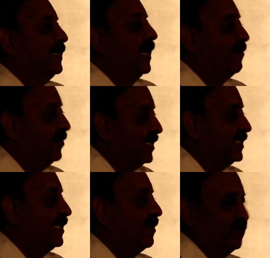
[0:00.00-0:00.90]
have a
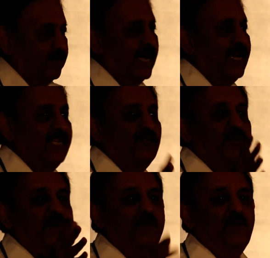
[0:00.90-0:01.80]
decent house. By and large,
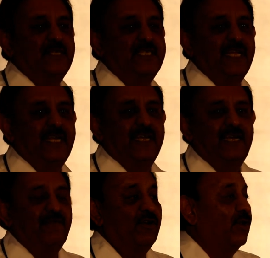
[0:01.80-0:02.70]
those people who are sitting here
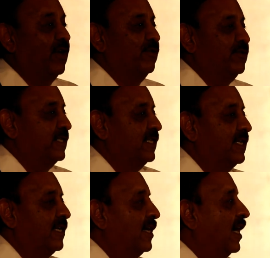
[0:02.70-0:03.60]
have a good house,
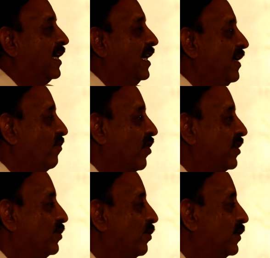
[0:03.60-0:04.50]
a clean
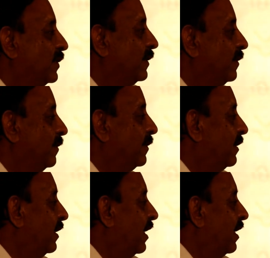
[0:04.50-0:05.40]
water source,
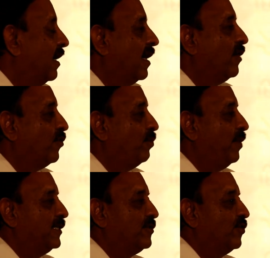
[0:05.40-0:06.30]
a good
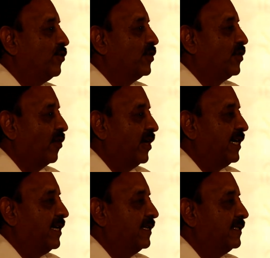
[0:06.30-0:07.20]
place to go to the
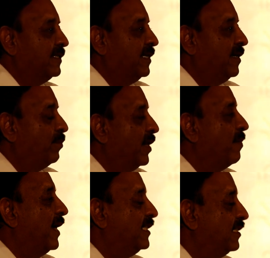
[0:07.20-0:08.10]
toilet. But
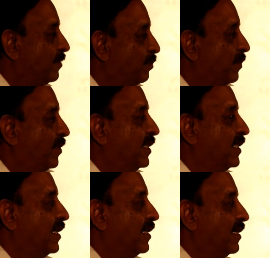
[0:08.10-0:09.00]
imagine the people
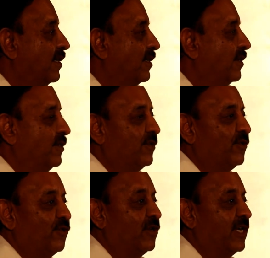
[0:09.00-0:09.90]
in the
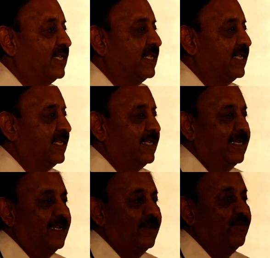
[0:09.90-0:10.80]
rural
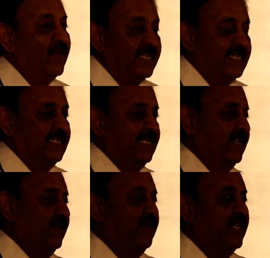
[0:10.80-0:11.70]
villages,
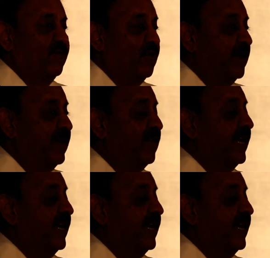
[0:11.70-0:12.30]
you know, where the women have to